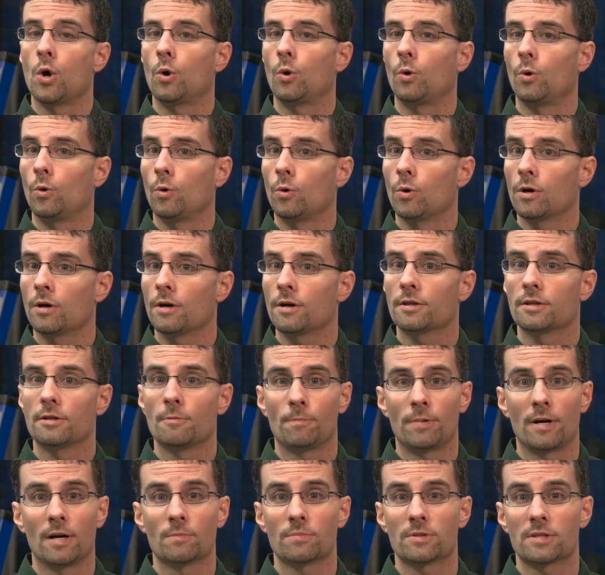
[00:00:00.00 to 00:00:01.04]
or the
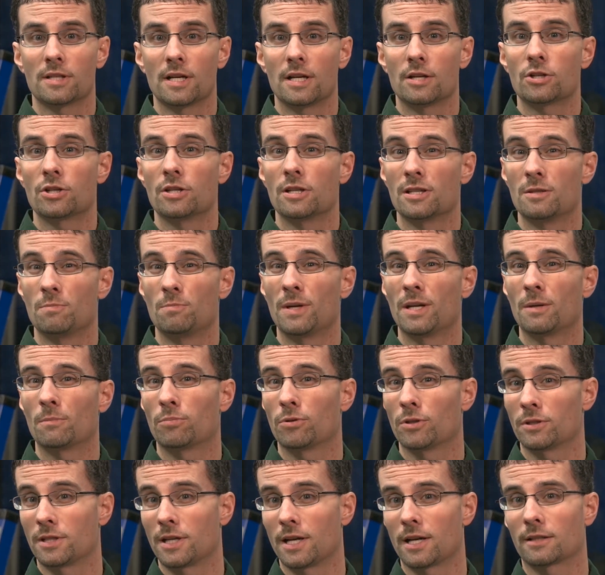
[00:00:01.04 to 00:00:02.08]
pump station is being
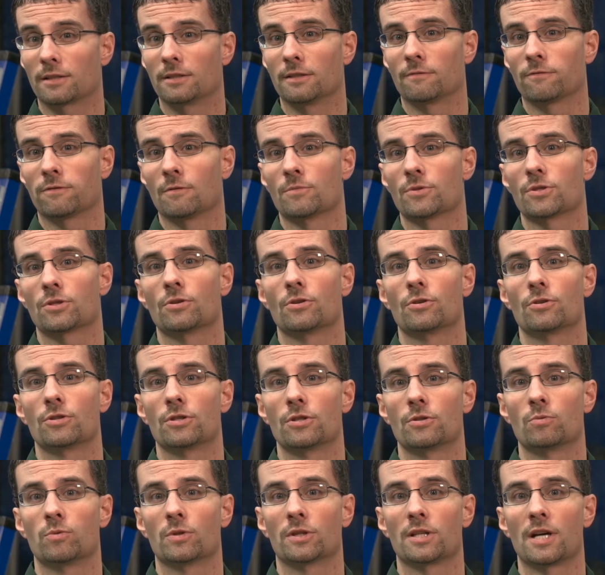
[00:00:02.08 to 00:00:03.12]
protected from
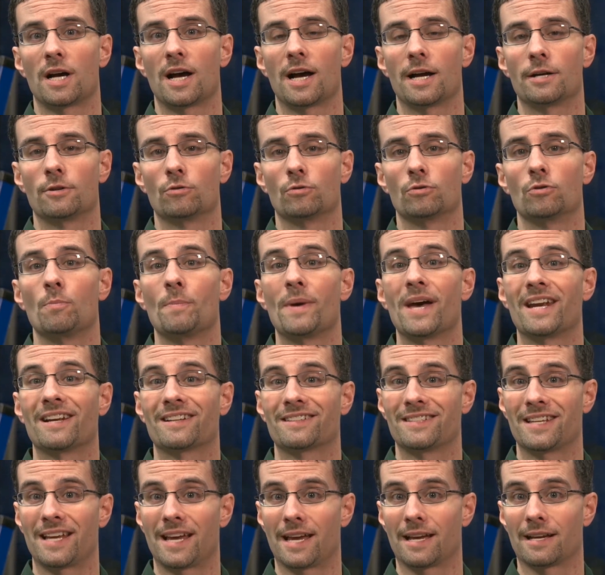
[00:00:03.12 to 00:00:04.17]
surges with the hydropneumatic
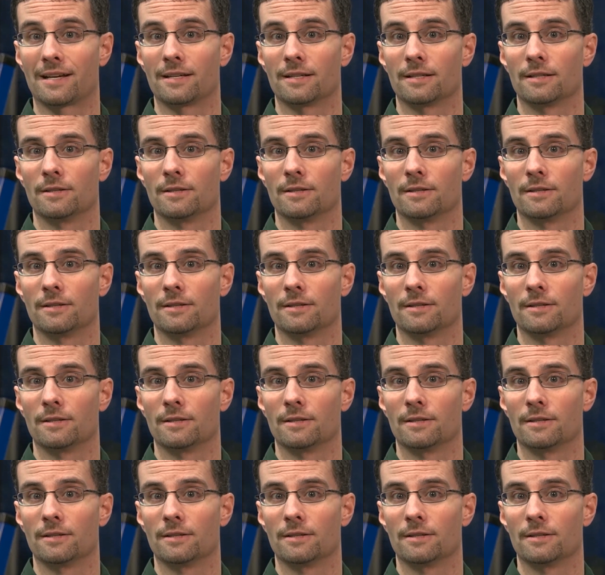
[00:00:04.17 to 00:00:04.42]
tank.